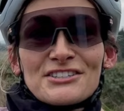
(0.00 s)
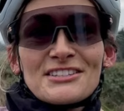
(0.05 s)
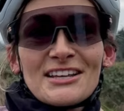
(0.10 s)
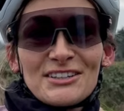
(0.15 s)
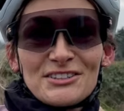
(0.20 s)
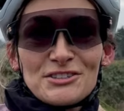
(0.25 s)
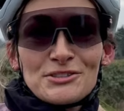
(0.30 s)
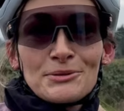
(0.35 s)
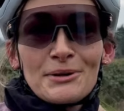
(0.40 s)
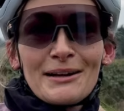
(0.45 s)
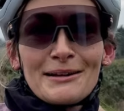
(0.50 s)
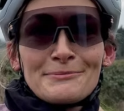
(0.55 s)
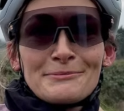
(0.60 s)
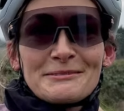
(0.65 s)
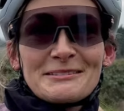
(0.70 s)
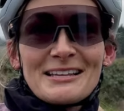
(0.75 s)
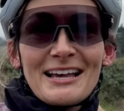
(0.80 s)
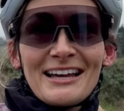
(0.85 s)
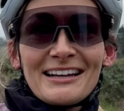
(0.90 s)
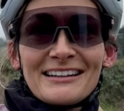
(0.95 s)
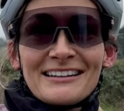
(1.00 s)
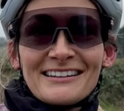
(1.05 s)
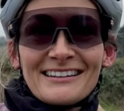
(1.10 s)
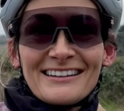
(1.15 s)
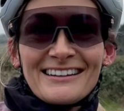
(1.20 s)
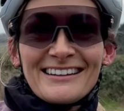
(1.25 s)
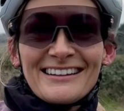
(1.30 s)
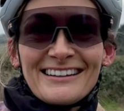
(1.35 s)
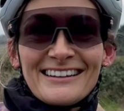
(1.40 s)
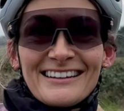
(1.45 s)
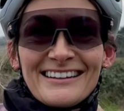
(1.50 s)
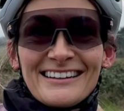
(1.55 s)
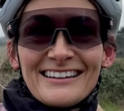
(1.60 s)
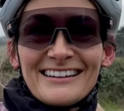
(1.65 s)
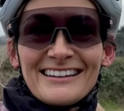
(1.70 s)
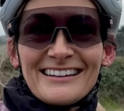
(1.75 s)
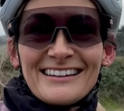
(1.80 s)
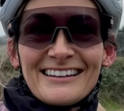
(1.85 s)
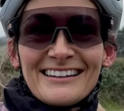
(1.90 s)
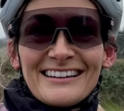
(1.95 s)
said it's 20%.
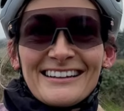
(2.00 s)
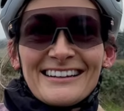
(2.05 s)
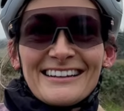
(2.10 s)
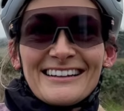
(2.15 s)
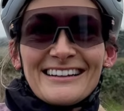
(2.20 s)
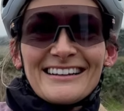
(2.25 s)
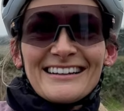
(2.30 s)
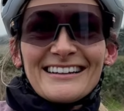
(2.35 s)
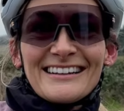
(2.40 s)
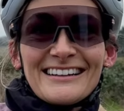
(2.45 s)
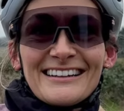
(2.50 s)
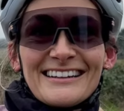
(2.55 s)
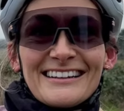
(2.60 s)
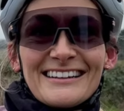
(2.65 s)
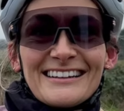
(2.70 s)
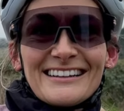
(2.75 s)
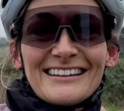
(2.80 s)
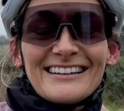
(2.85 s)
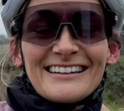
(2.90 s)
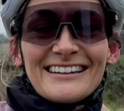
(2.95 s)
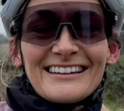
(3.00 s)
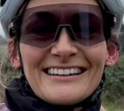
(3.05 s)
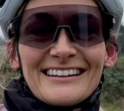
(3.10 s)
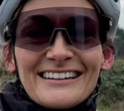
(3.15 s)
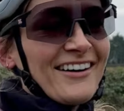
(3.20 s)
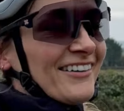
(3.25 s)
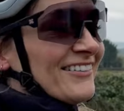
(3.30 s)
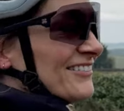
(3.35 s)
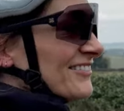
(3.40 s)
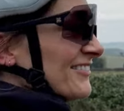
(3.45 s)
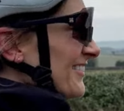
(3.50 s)
It's easier though. Oh